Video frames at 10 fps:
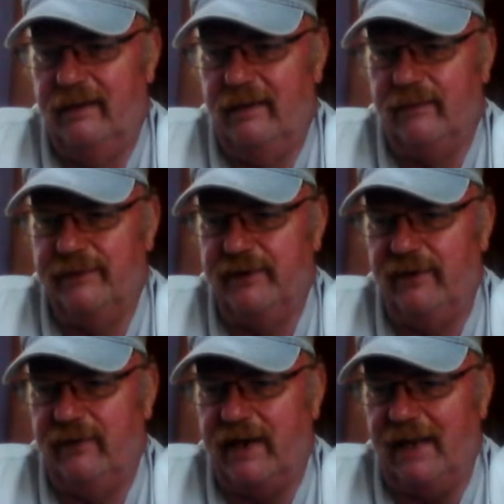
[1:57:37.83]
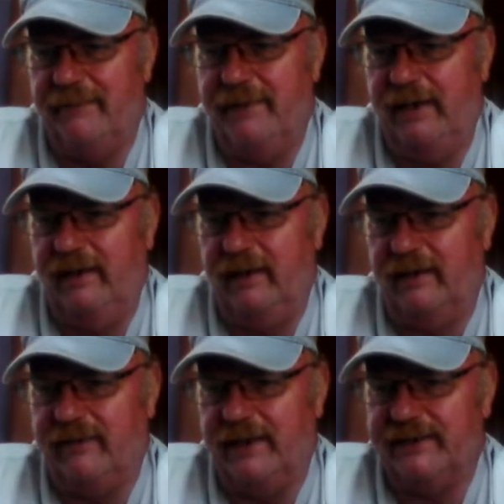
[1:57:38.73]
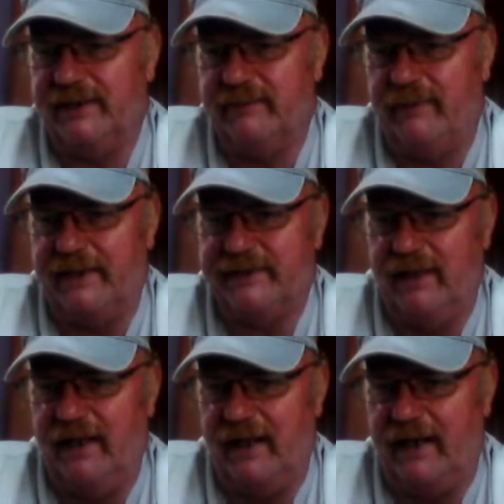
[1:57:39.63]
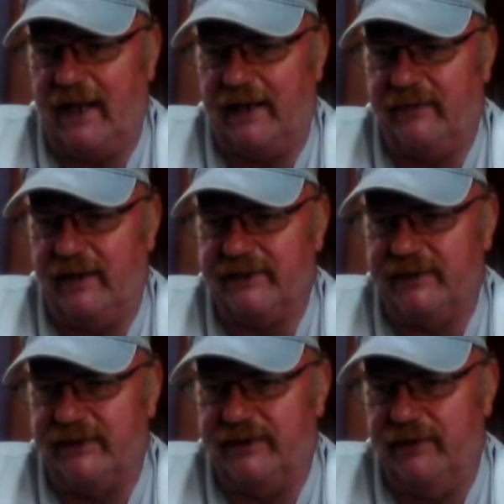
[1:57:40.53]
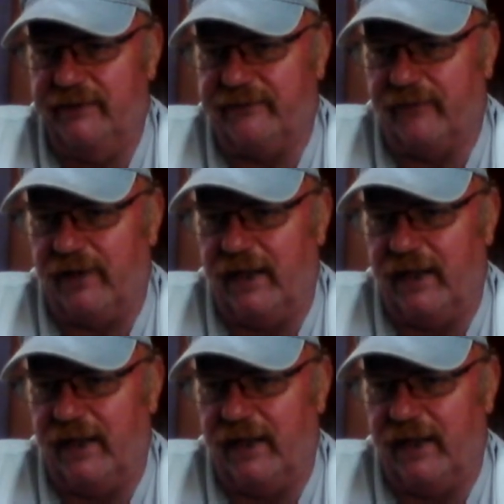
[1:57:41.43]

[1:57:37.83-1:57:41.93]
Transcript: Rizzuto, an IP address is basically an address that's used for the